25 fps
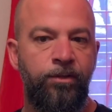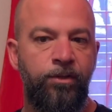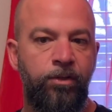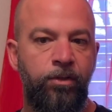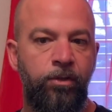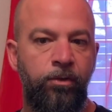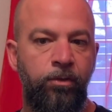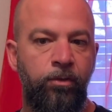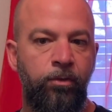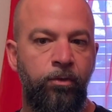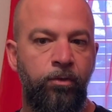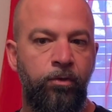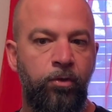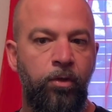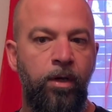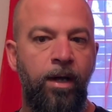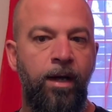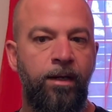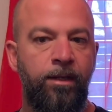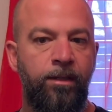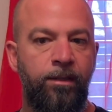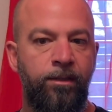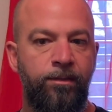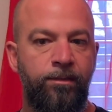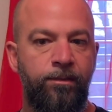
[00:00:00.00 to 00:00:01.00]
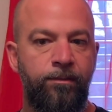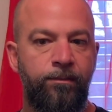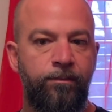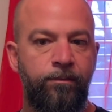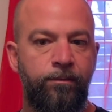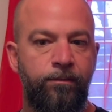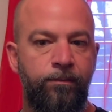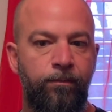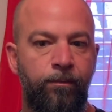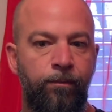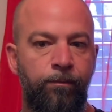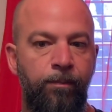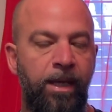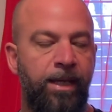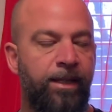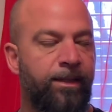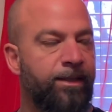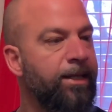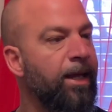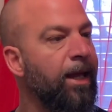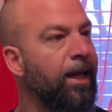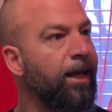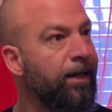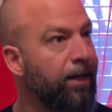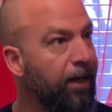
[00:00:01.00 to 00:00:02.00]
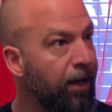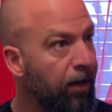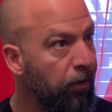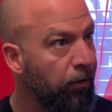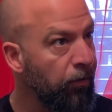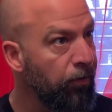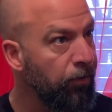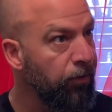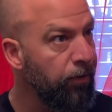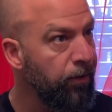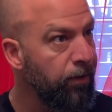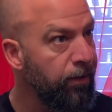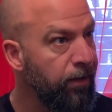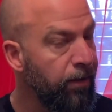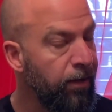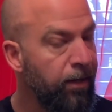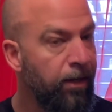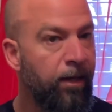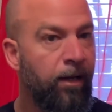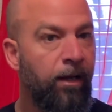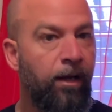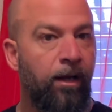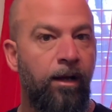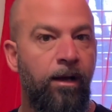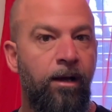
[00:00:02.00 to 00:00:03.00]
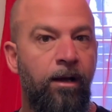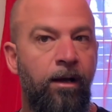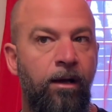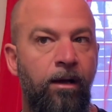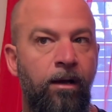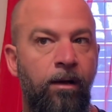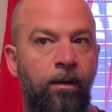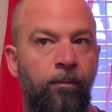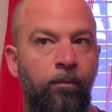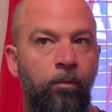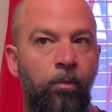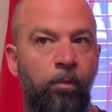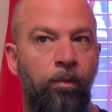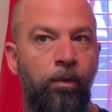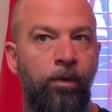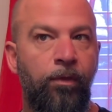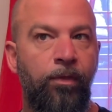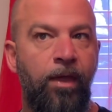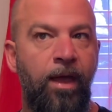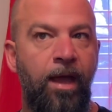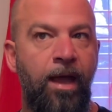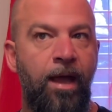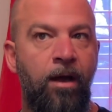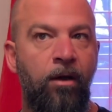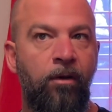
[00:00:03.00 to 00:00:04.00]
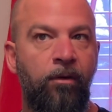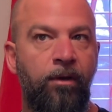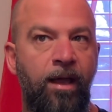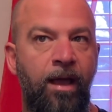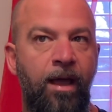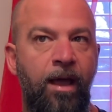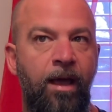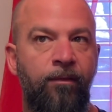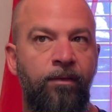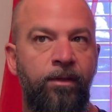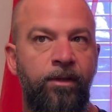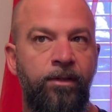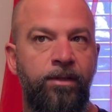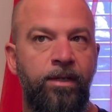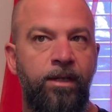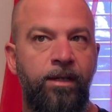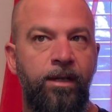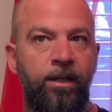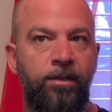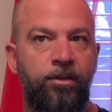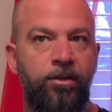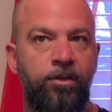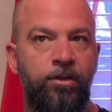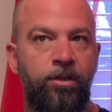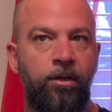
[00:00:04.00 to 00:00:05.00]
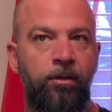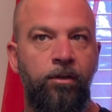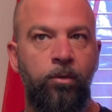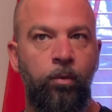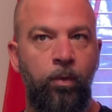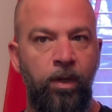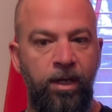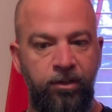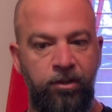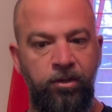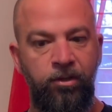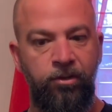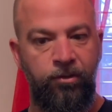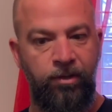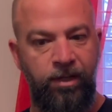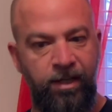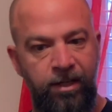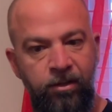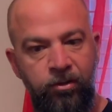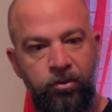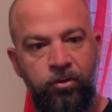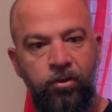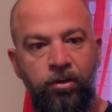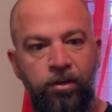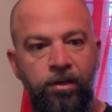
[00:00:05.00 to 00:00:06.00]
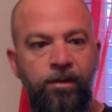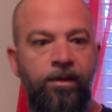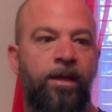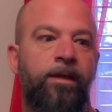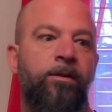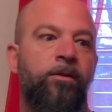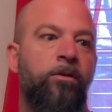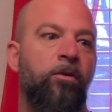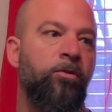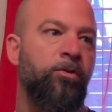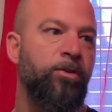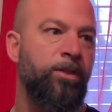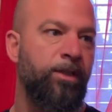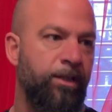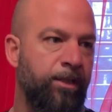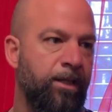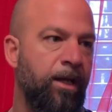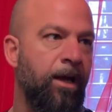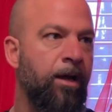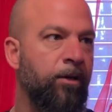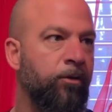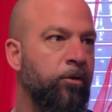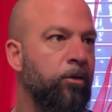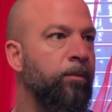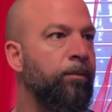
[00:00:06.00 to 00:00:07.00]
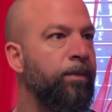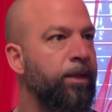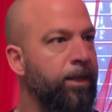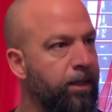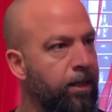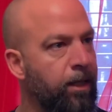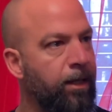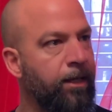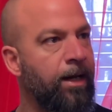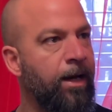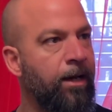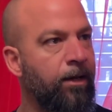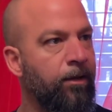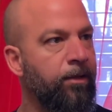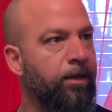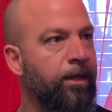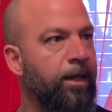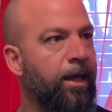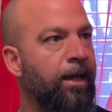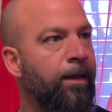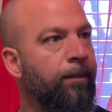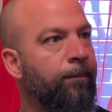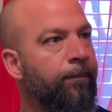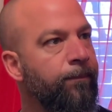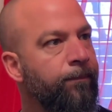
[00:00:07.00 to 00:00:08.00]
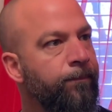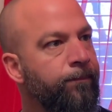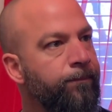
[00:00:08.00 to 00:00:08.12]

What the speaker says: to try to maintain health without having to necessarily wait till you're injured and then go see a doctor and be cut out of the game.